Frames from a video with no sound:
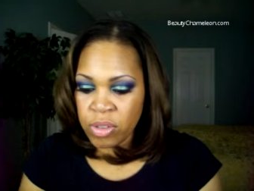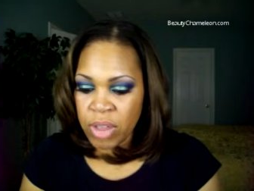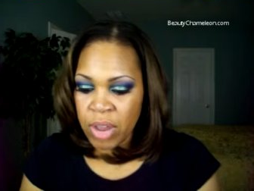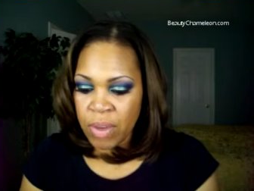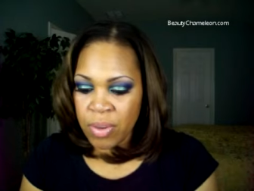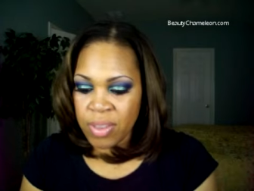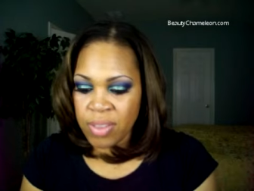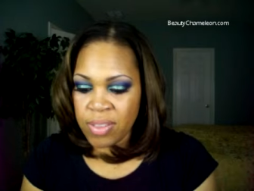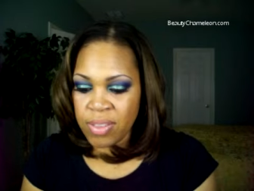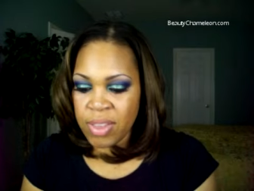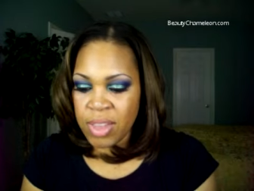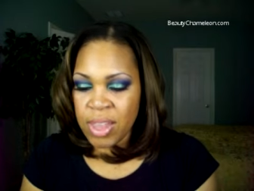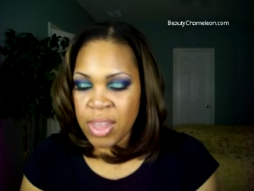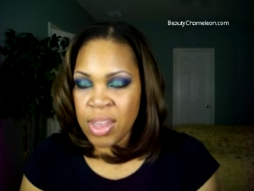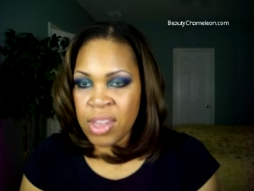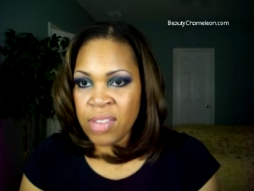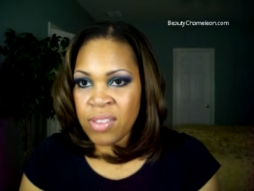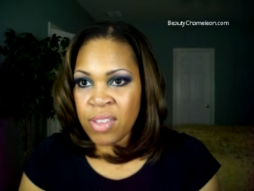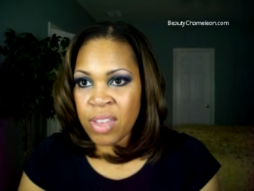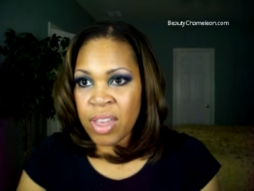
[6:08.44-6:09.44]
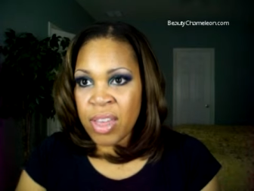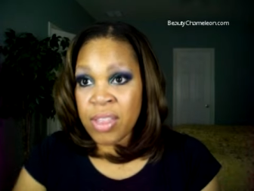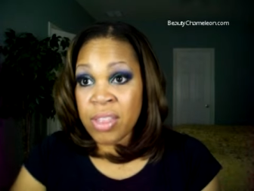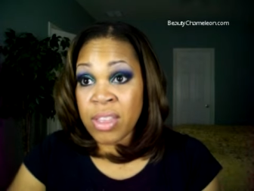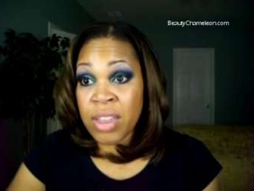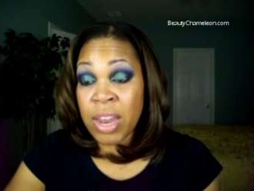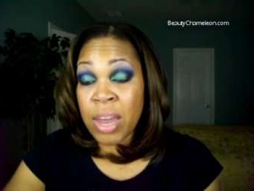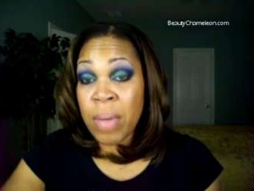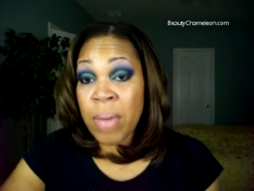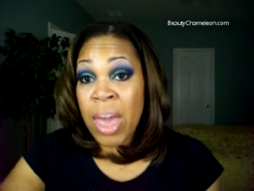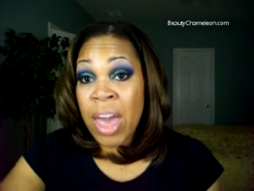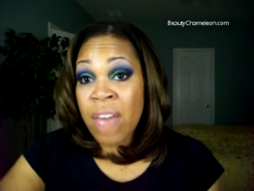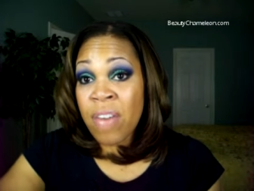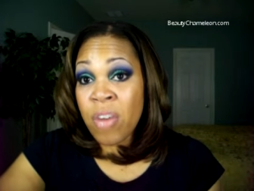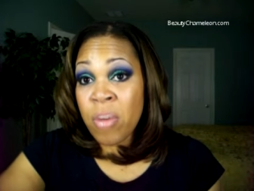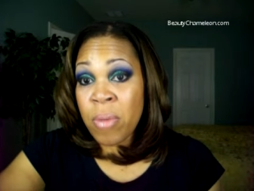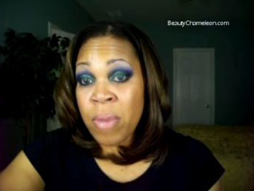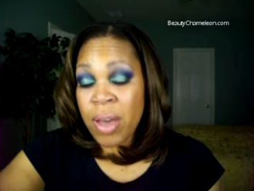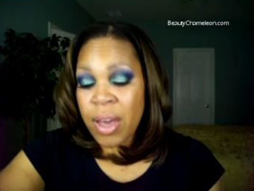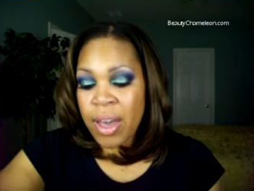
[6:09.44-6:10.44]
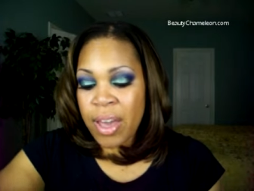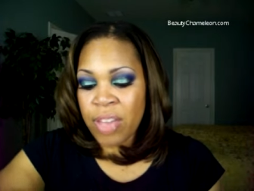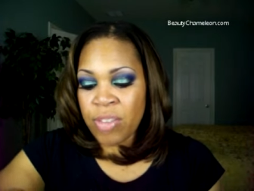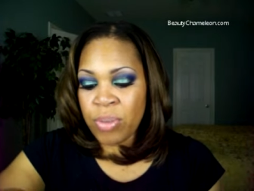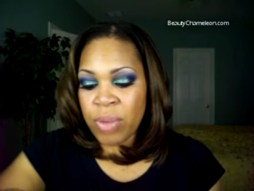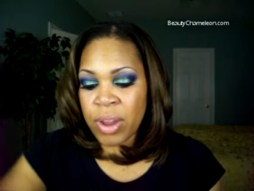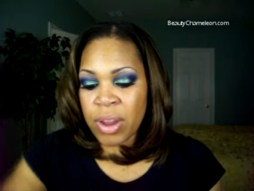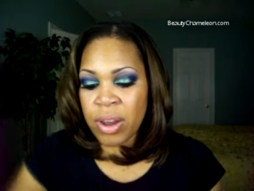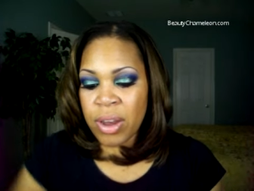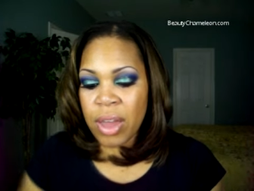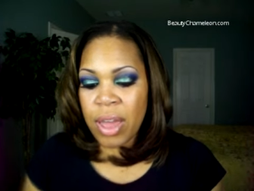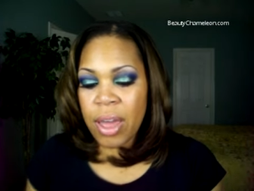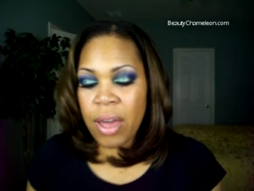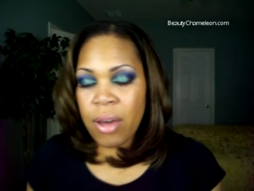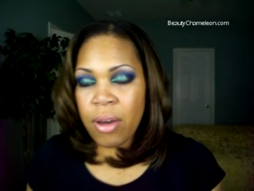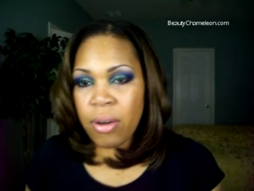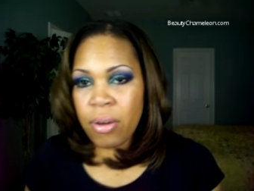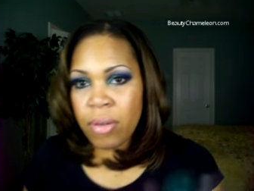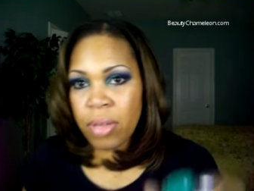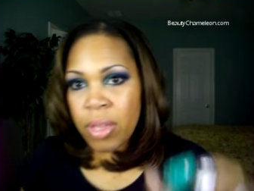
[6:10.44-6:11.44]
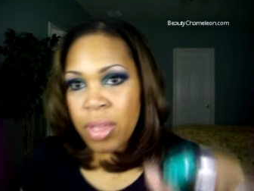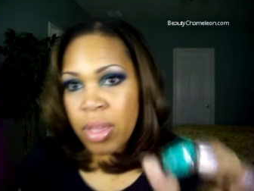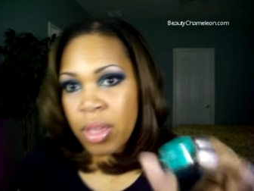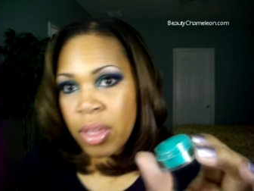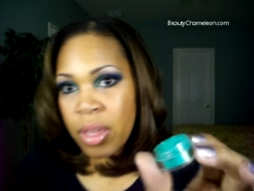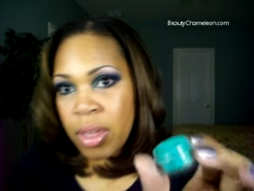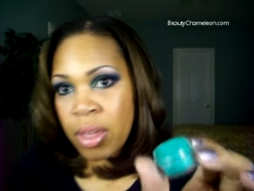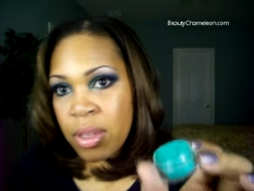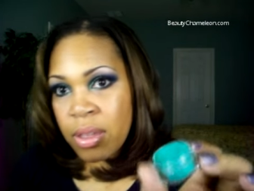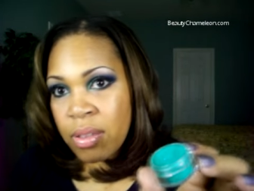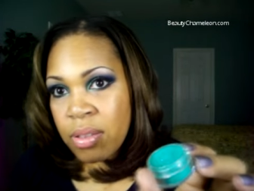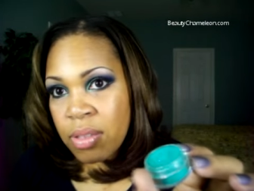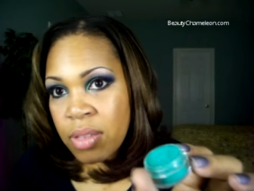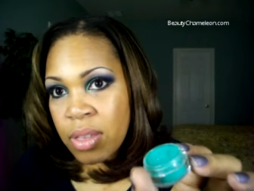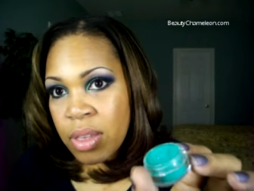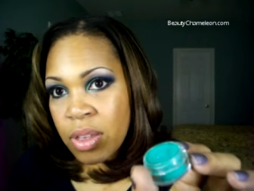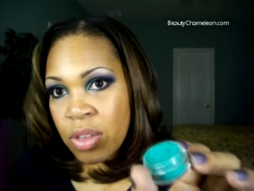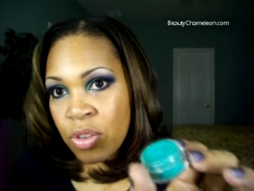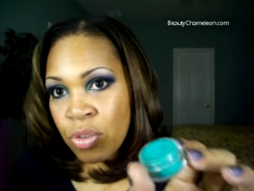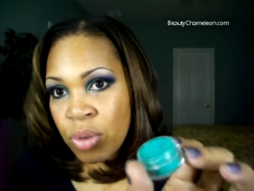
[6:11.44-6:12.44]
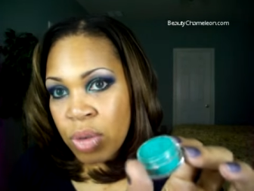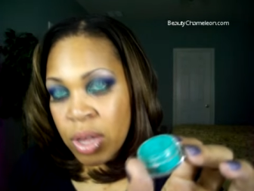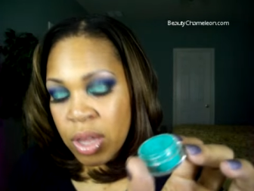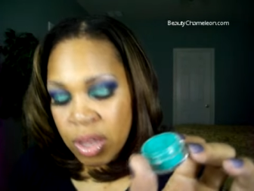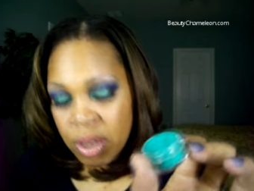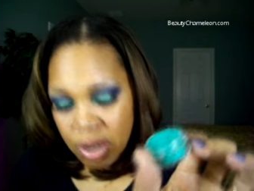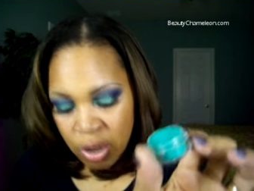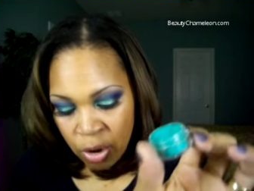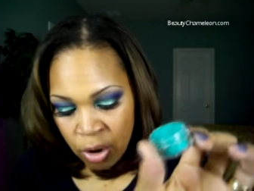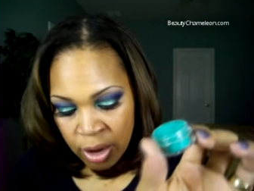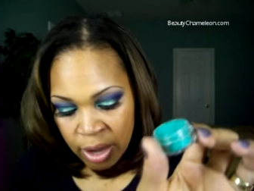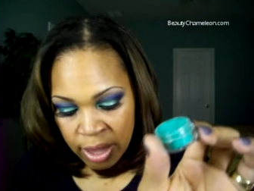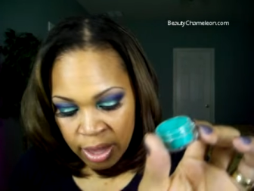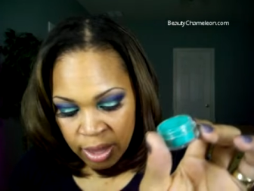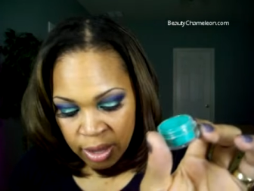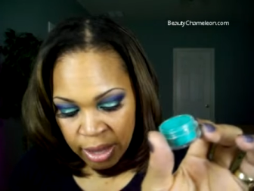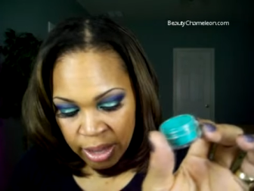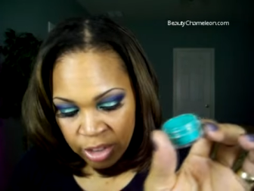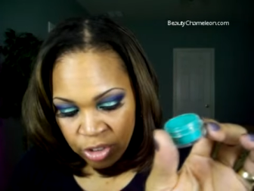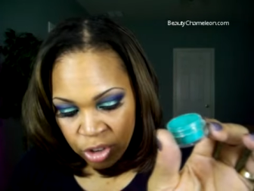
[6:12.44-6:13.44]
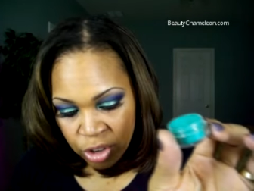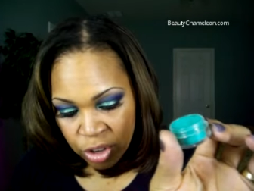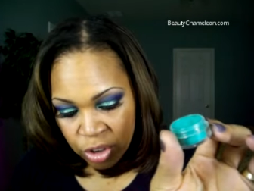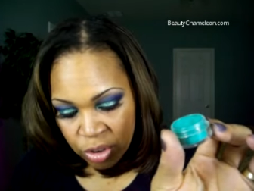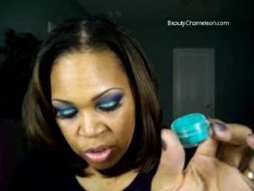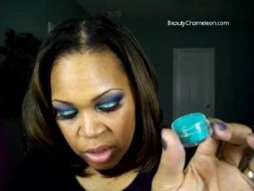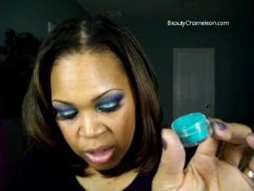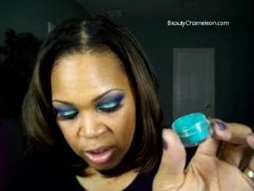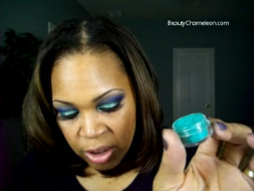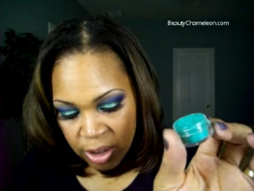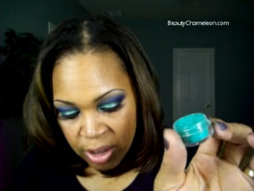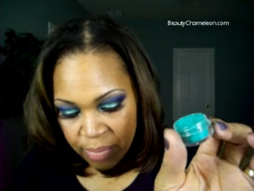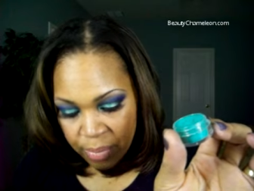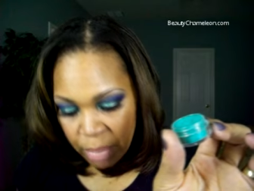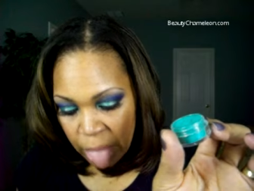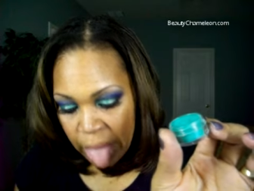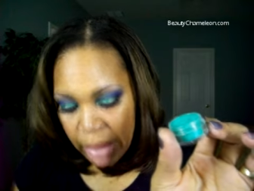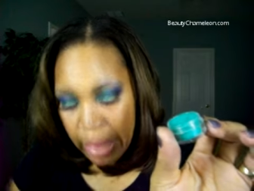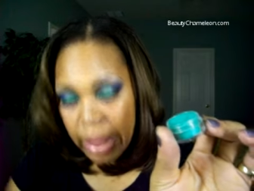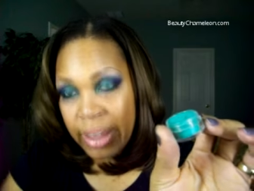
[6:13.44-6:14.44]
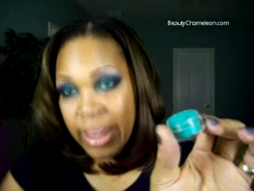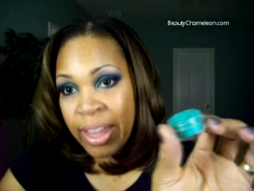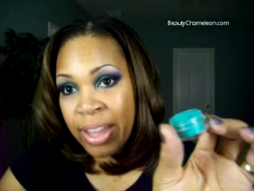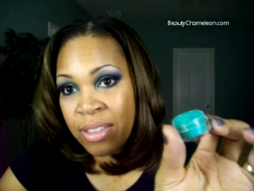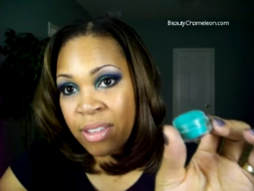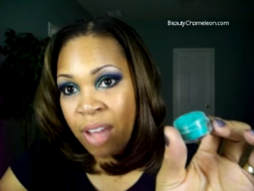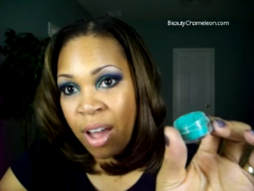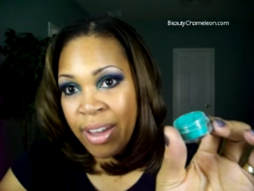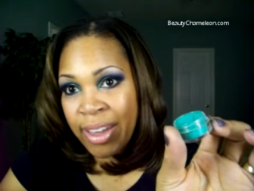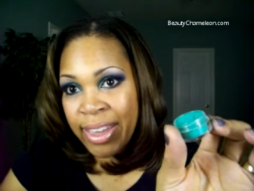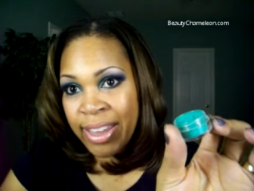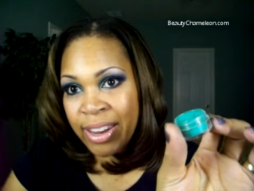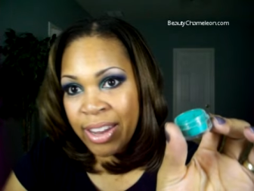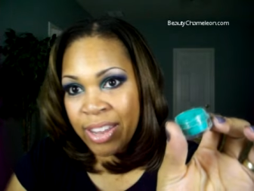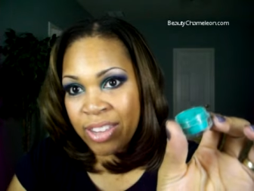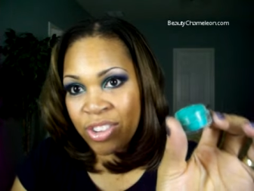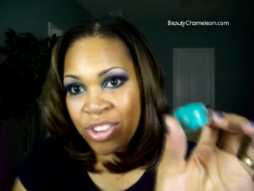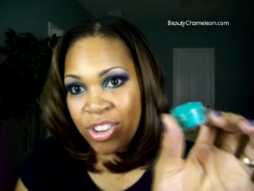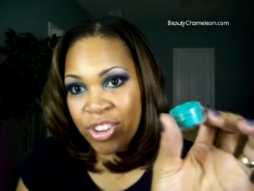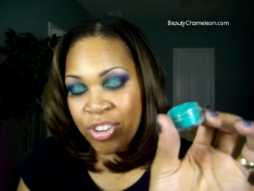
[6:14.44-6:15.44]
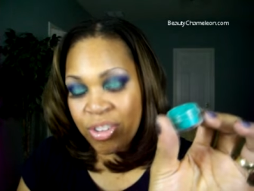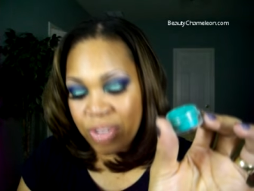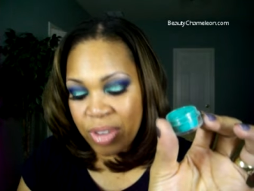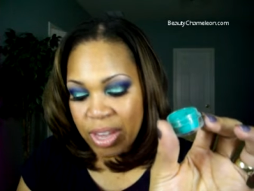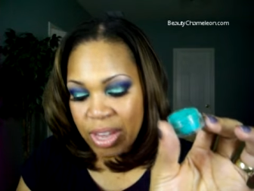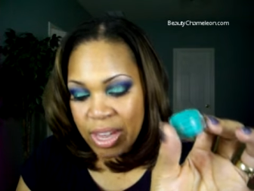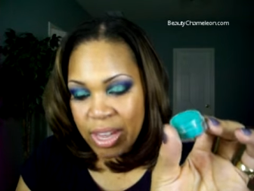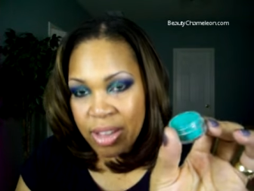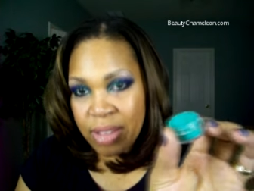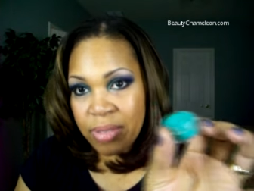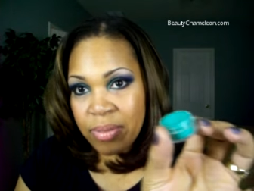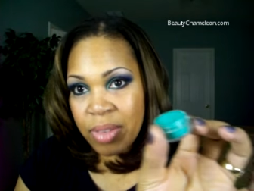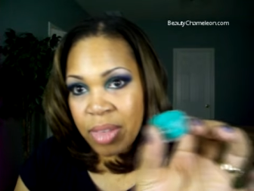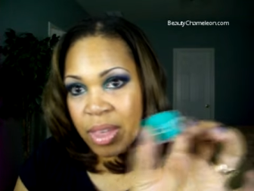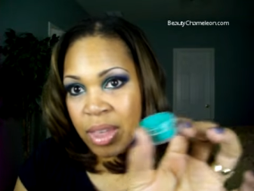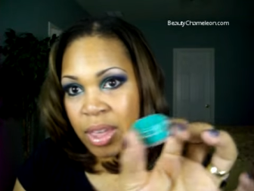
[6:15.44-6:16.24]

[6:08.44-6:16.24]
that I received and that I have on my eyes right now is the green or electric green. Ugh, I can't talk. Electric green.